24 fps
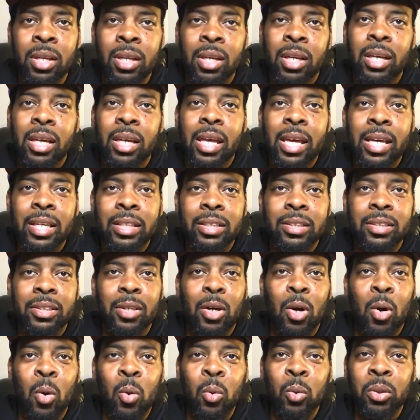
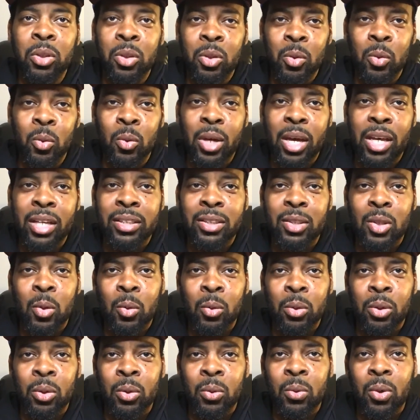
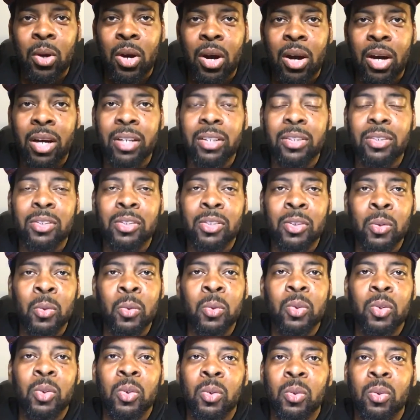SOUSOU. All right,
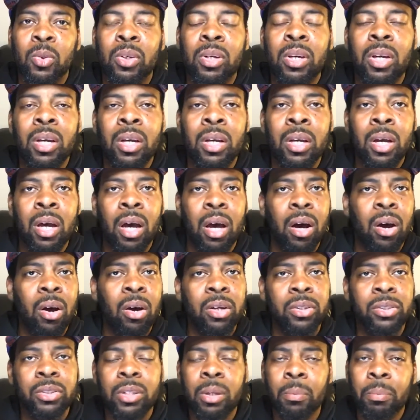SOUSU.
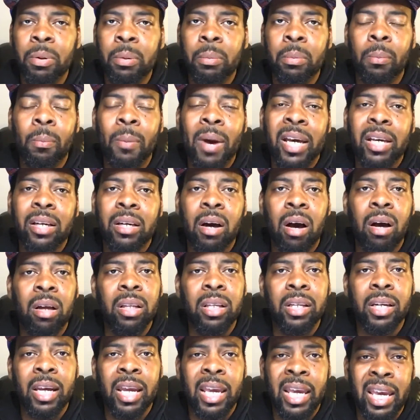or some people might call
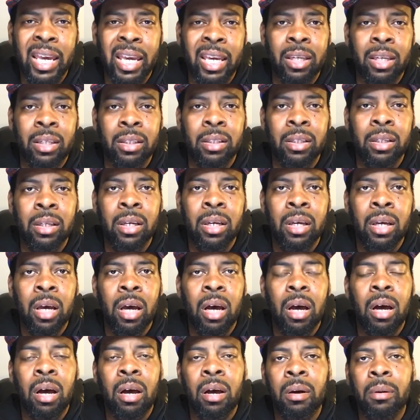it a hand.
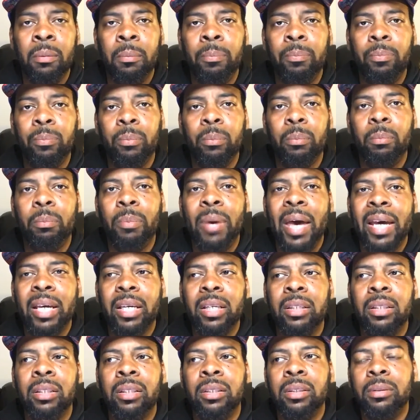Back
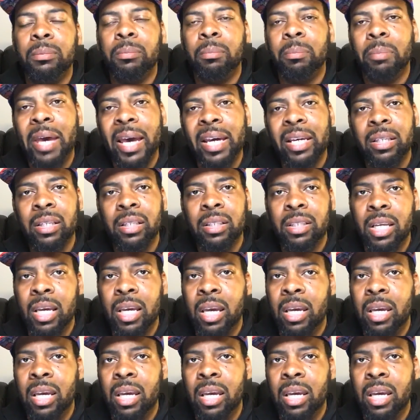in the day,